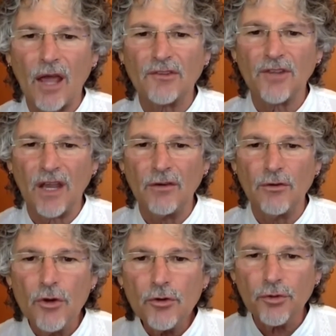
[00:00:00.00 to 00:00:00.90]
as a
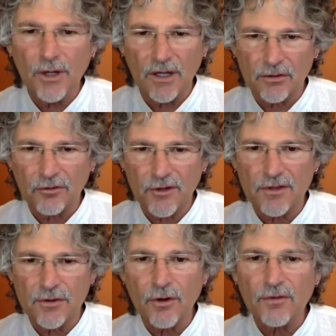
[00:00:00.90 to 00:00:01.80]
nutrient for
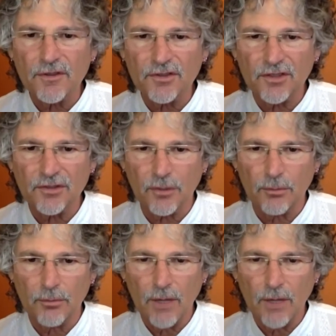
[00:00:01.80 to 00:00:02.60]
the nervous system.